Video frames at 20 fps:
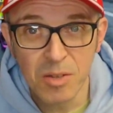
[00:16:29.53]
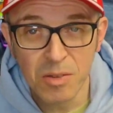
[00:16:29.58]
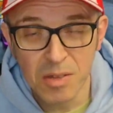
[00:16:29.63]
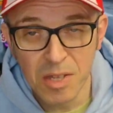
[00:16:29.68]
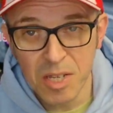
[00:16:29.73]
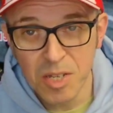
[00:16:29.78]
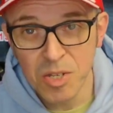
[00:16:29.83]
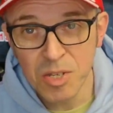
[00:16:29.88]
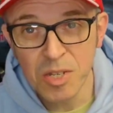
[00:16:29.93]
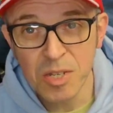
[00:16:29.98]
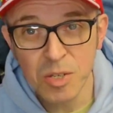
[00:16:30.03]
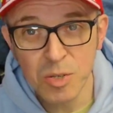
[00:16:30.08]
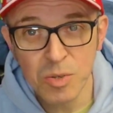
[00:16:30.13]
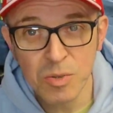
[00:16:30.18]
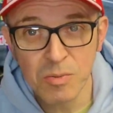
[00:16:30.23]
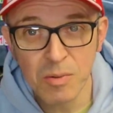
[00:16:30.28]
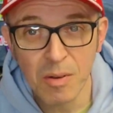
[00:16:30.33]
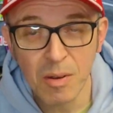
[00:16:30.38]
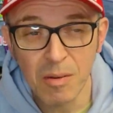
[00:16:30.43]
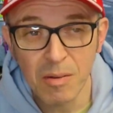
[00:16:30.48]
this is
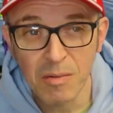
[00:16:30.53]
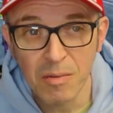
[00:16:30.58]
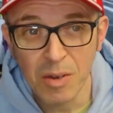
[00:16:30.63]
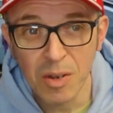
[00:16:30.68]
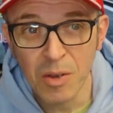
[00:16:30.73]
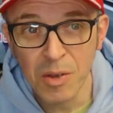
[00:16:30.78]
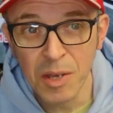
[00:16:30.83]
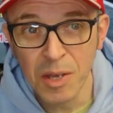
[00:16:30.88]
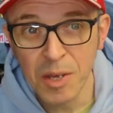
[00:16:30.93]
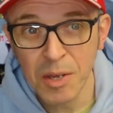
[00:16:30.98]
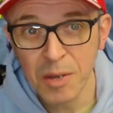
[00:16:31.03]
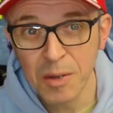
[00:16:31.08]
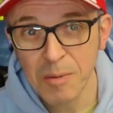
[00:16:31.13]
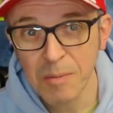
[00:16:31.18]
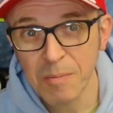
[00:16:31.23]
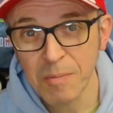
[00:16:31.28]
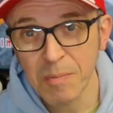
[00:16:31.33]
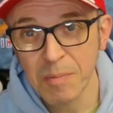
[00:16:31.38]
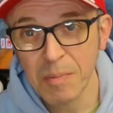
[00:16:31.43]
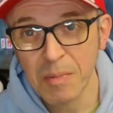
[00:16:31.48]
like
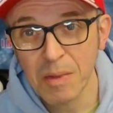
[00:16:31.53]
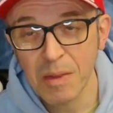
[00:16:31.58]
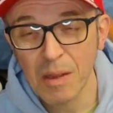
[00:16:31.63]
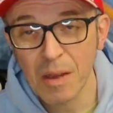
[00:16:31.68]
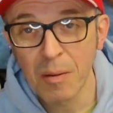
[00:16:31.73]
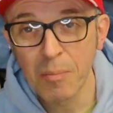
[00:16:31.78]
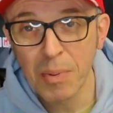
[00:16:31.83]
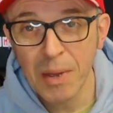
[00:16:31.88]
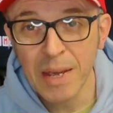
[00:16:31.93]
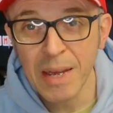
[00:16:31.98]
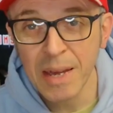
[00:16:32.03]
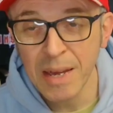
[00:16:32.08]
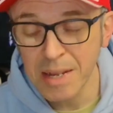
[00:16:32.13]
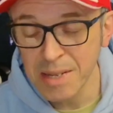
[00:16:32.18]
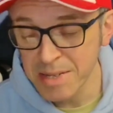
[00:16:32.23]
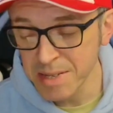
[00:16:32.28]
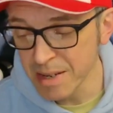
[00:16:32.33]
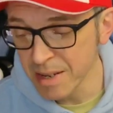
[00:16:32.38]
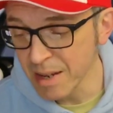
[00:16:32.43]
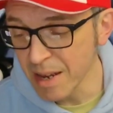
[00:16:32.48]
a big
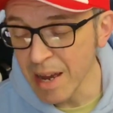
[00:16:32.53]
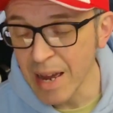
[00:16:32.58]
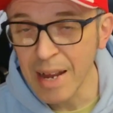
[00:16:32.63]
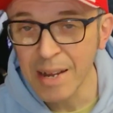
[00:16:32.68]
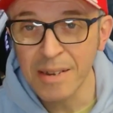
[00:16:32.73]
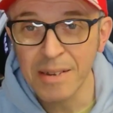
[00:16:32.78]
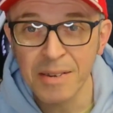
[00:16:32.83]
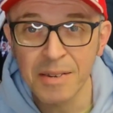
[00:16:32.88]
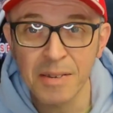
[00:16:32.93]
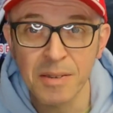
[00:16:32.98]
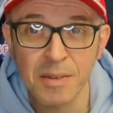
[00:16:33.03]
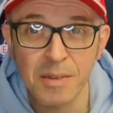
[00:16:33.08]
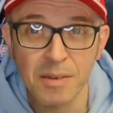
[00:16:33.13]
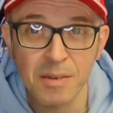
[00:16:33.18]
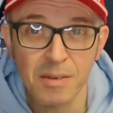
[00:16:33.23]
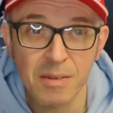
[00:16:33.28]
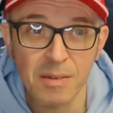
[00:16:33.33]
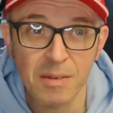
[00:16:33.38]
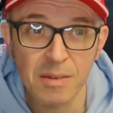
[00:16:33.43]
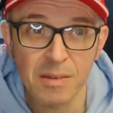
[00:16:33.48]
hitter, and
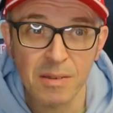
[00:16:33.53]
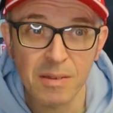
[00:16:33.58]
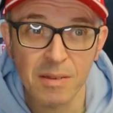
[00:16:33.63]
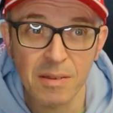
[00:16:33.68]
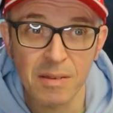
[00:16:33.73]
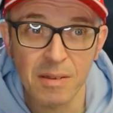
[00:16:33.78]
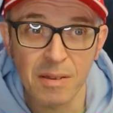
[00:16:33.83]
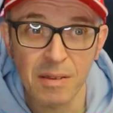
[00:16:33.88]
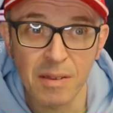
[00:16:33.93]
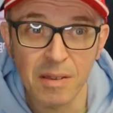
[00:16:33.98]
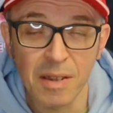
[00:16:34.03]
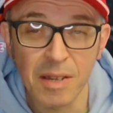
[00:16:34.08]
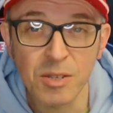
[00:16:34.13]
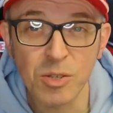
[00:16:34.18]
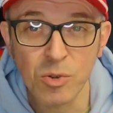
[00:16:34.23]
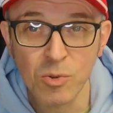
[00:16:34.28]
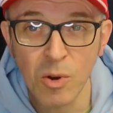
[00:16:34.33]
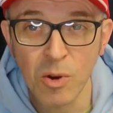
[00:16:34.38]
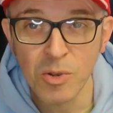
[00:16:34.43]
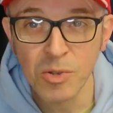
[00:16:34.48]
it's
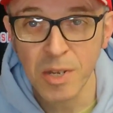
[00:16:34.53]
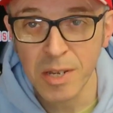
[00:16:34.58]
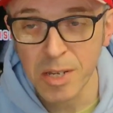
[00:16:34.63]
quite